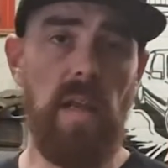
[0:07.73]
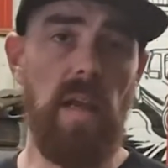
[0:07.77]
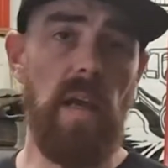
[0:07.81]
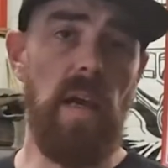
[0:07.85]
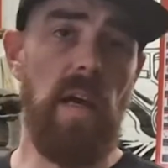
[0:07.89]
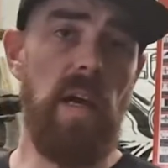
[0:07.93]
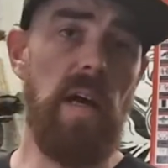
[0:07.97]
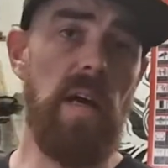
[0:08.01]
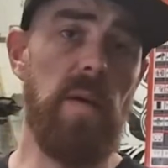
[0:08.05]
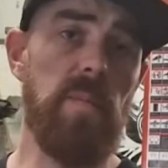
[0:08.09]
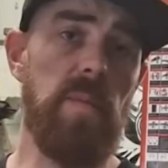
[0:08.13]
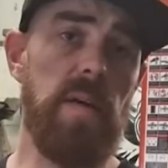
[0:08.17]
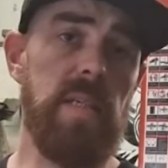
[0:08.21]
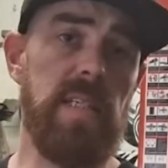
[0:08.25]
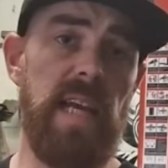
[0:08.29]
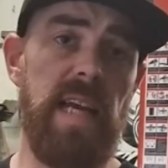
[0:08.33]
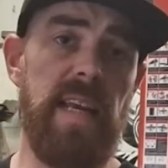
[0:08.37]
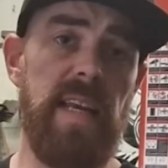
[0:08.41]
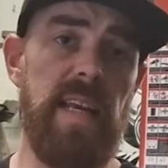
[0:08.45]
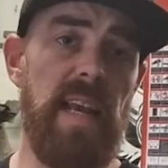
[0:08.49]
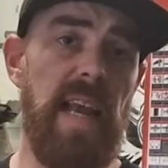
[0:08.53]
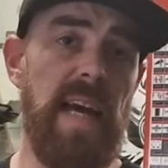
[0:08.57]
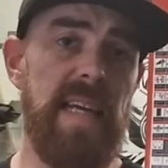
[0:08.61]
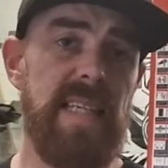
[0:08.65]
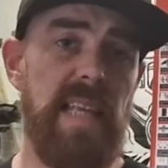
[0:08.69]
I said in
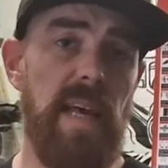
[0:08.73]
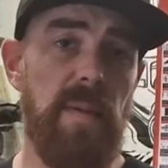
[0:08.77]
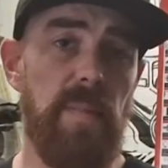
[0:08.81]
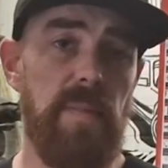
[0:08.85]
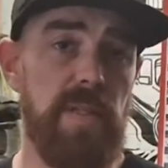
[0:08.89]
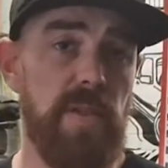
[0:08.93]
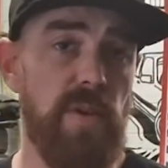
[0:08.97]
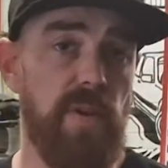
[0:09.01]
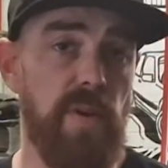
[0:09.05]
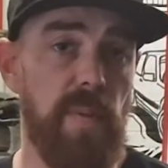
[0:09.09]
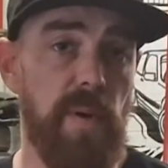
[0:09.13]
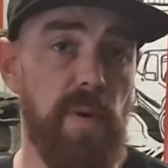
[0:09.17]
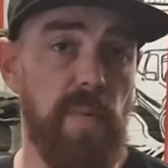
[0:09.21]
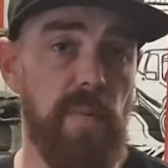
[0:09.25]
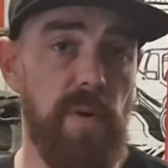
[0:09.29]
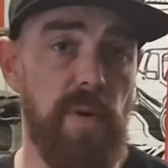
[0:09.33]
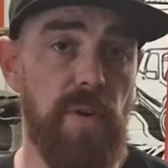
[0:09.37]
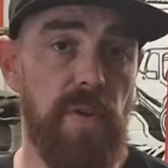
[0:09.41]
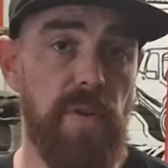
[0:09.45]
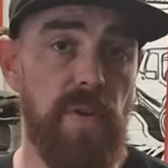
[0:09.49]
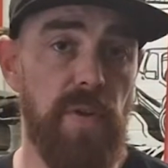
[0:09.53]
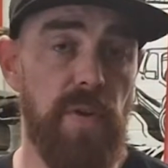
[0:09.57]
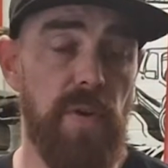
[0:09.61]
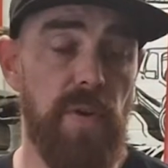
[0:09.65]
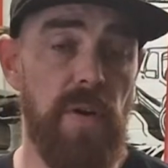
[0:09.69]
the last episode about a
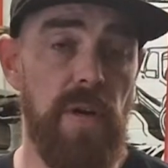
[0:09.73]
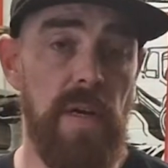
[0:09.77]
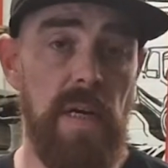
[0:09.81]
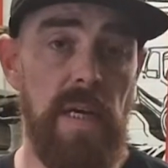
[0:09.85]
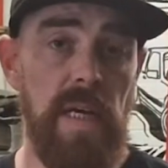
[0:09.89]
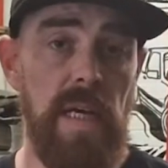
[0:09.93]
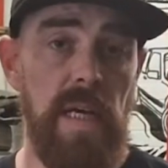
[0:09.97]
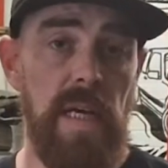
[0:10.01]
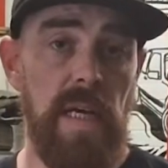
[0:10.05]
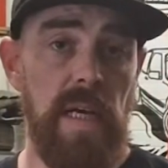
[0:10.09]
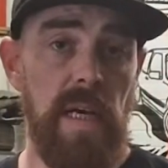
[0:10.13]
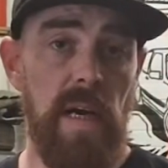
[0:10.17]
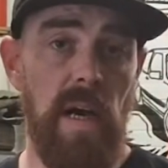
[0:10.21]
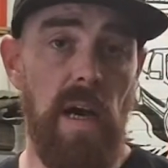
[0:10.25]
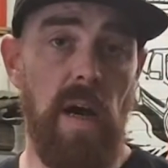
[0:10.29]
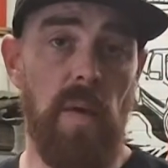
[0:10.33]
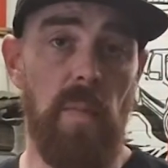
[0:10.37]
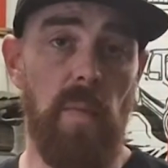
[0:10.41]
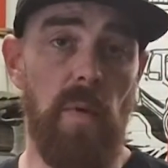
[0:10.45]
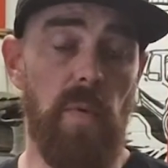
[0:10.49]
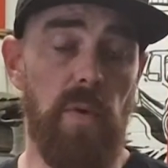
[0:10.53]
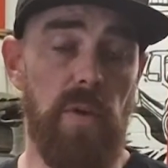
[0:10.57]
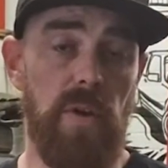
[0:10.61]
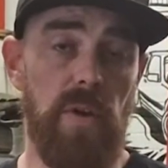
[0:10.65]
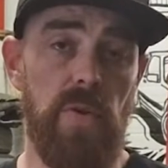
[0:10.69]
month ago I
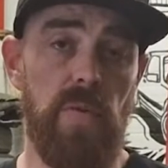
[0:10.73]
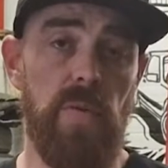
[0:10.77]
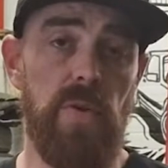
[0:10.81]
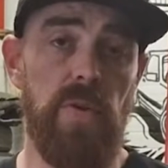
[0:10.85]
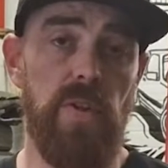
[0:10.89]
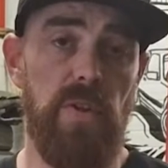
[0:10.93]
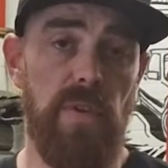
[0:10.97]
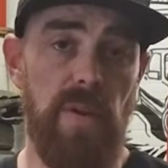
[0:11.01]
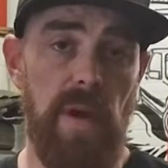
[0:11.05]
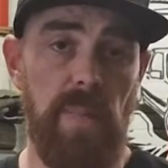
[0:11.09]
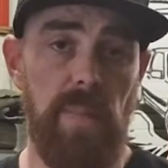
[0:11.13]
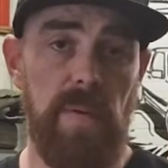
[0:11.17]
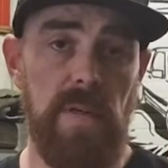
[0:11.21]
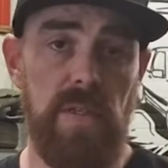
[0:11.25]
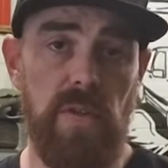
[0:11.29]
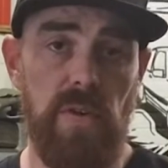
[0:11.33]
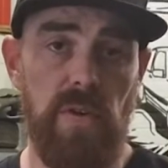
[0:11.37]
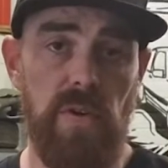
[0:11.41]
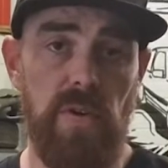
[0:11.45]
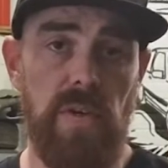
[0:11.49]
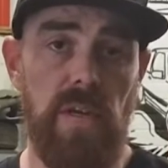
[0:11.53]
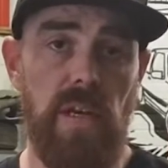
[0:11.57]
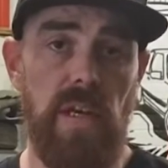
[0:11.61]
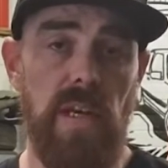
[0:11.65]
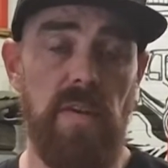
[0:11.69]
wouldn't do another
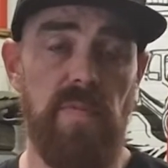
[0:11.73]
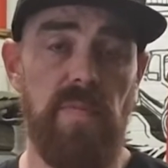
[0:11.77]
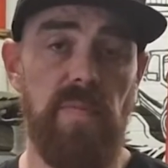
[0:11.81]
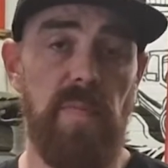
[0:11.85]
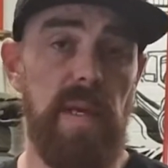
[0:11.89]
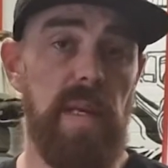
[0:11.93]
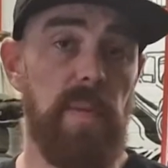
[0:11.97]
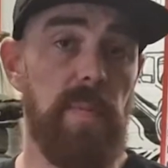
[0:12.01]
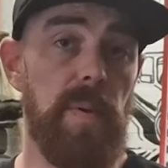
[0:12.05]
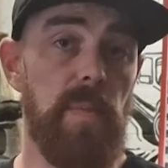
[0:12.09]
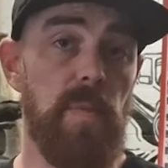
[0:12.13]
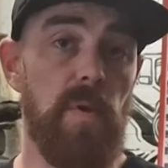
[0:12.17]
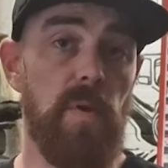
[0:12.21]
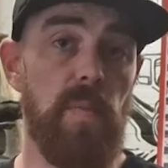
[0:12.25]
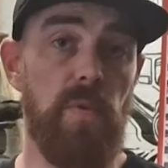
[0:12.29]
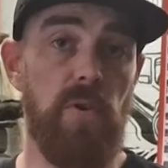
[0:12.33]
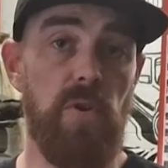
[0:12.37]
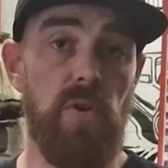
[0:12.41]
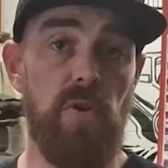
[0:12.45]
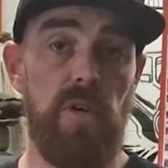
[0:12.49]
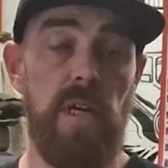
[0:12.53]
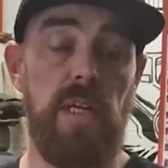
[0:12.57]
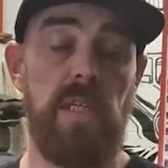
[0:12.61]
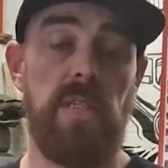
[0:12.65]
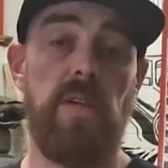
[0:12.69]
episode until I've made a bit more
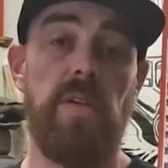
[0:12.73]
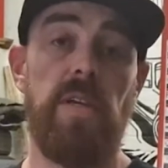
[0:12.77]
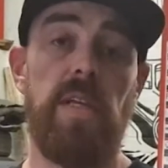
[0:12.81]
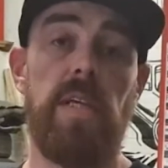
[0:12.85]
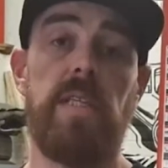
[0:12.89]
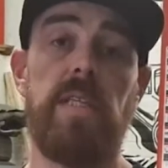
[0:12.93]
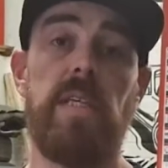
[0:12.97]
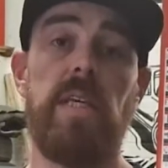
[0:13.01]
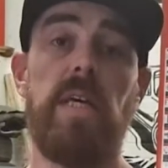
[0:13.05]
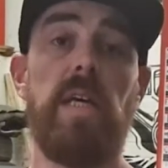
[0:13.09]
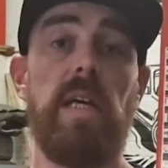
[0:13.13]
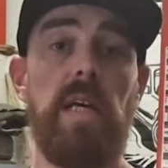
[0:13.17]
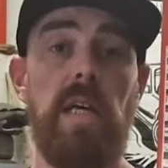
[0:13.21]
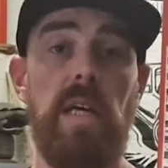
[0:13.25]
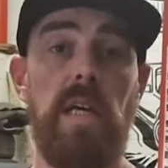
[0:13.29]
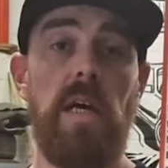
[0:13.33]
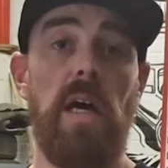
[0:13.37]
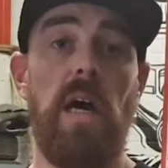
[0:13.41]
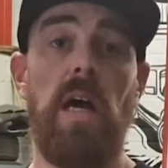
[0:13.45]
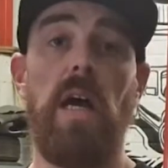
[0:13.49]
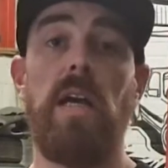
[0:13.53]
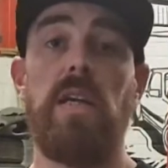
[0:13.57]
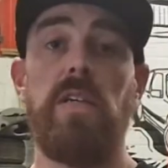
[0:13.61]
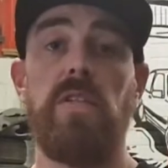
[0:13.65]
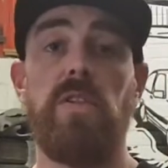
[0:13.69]
progress on this.
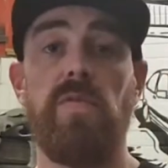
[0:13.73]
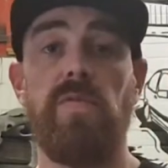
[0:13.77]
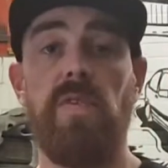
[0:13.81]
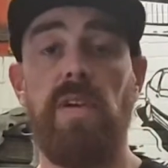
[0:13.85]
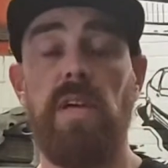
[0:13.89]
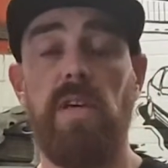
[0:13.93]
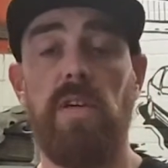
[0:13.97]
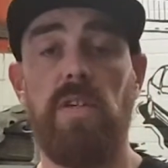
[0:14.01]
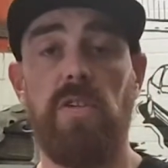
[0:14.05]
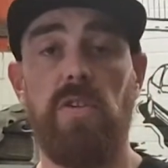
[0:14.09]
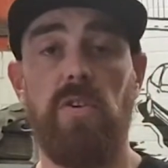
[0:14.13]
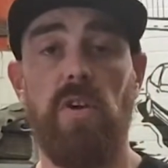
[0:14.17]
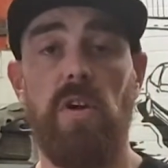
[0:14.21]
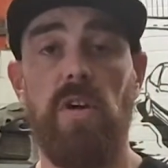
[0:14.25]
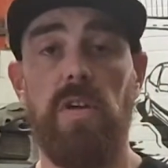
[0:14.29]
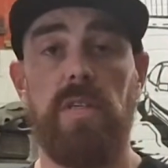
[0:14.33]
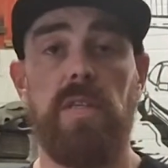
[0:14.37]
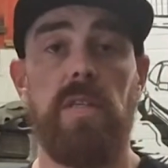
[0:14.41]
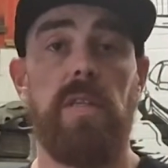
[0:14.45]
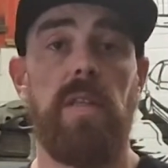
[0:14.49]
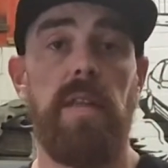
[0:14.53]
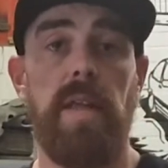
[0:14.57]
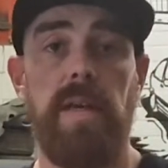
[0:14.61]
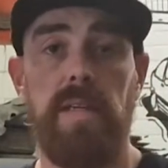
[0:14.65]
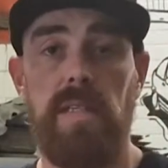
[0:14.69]
So fingers
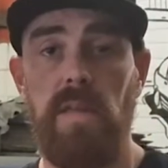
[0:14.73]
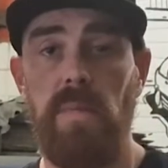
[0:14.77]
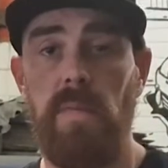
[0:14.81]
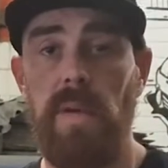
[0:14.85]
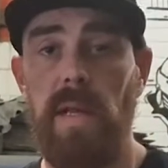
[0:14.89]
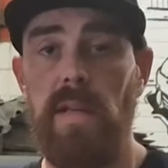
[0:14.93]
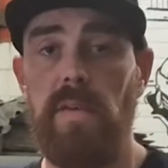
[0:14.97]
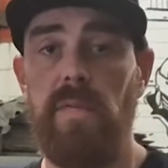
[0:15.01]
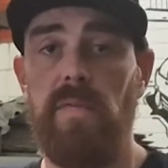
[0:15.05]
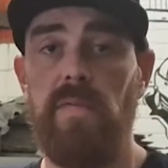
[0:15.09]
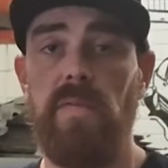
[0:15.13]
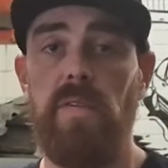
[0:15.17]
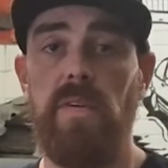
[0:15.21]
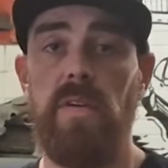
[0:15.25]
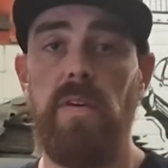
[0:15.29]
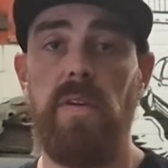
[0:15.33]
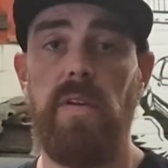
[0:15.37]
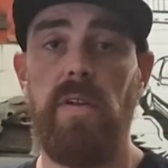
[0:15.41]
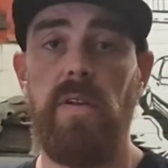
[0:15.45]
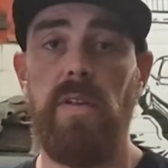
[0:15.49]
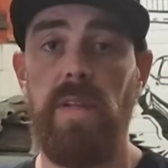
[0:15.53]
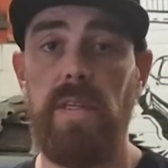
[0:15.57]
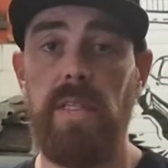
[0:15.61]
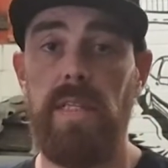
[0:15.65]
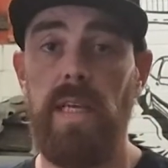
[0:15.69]
crossed, that's the plan
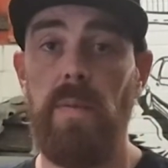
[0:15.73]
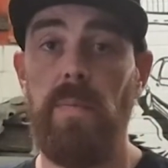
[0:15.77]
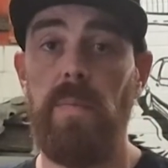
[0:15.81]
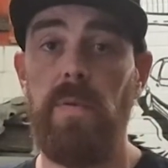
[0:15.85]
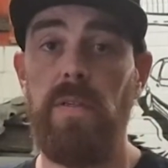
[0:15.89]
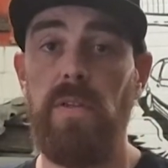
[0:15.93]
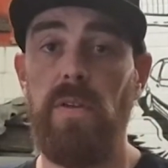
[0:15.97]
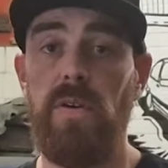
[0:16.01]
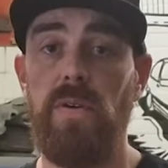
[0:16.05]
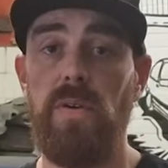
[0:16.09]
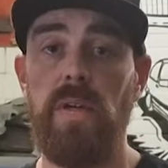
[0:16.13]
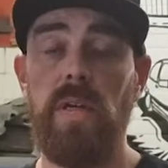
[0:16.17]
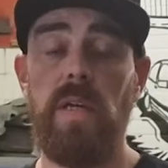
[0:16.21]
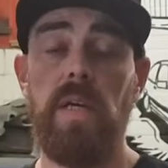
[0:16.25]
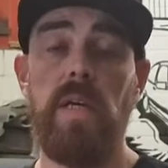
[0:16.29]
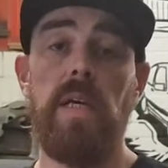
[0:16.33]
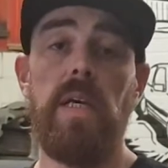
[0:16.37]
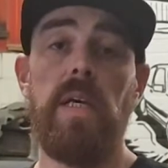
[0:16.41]
for this episode.